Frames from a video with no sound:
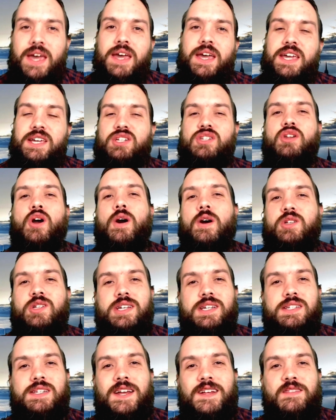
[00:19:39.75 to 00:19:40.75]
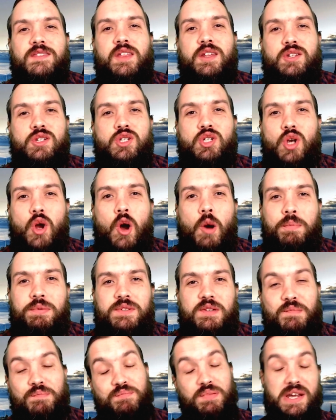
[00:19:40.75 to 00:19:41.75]
He's not just in this job
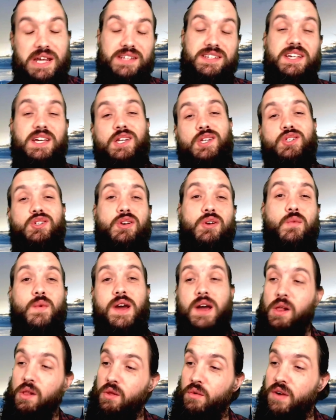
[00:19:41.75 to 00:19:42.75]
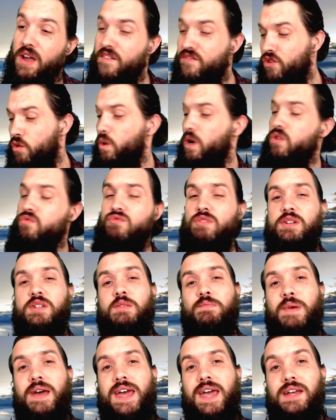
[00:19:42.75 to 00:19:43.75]
to be Teacher Will, everyone
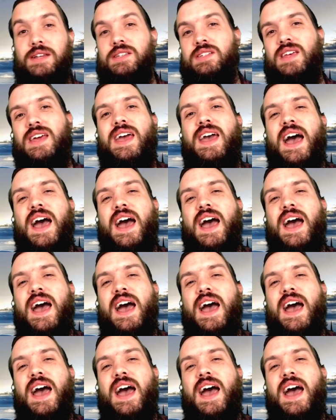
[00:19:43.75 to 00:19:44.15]
respects.